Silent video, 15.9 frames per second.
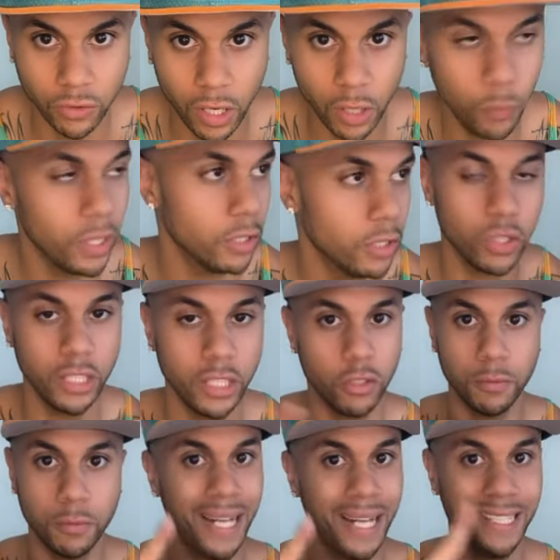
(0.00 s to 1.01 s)
We can trace those
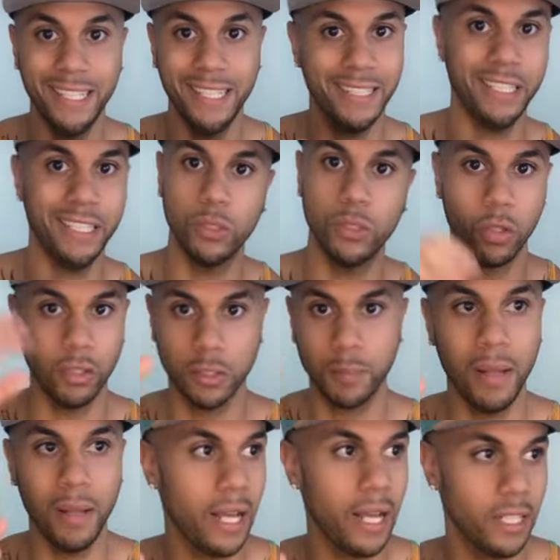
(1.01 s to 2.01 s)
back to any disease, whether it's
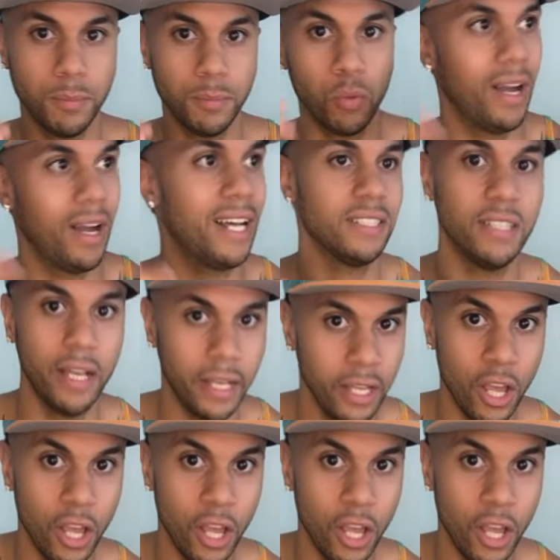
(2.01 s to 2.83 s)
blindness, poor eyesight,